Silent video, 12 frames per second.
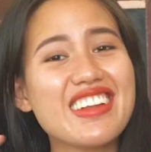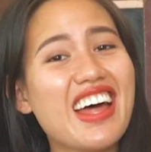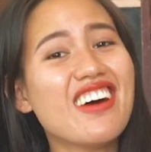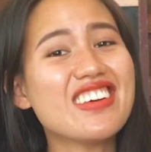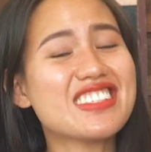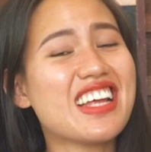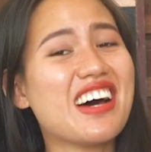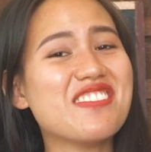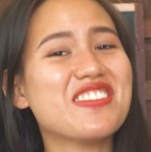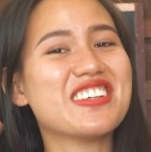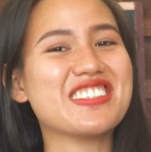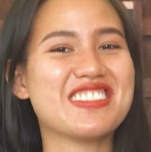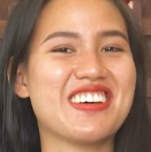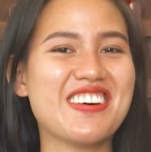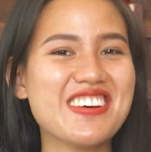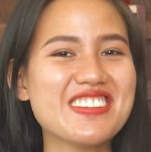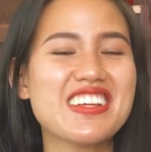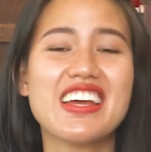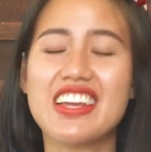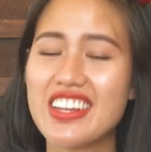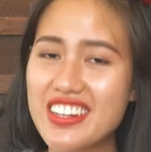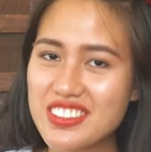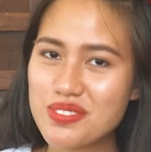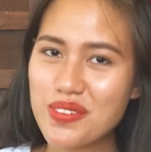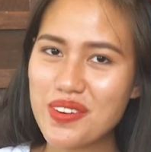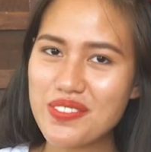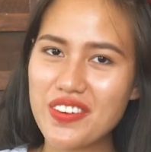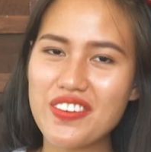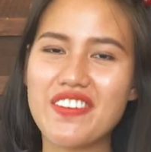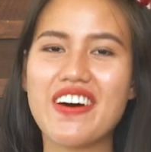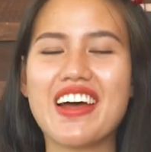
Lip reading: Now it's time for the sauce. In a small bowl,